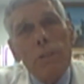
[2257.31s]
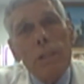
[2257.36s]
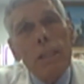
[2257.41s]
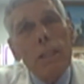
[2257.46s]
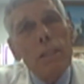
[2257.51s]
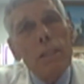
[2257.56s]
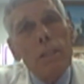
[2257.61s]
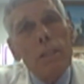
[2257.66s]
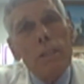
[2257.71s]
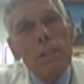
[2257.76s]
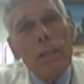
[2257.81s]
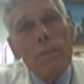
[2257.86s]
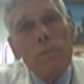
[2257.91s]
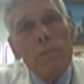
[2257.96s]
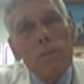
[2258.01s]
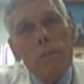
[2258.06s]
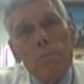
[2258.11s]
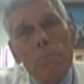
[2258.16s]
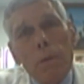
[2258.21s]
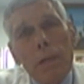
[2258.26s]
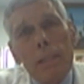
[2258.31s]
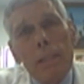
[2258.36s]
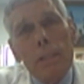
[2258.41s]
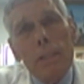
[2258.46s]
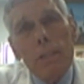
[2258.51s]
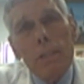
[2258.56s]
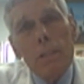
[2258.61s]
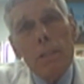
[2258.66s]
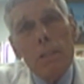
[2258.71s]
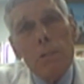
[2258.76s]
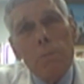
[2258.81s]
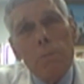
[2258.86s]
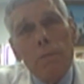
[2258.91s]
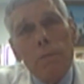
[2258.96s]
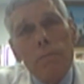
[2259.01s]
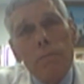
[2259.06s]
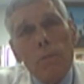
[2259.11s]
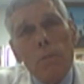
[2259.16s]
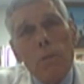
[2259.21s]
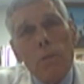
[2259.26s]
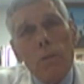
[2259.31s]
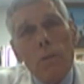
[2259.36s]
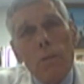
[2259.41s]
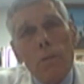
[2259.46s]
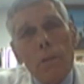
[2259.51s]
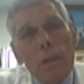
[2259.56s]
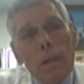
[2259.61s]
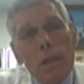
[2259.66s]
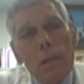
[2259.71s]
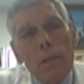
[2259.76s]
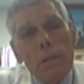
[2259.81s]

treat several patients before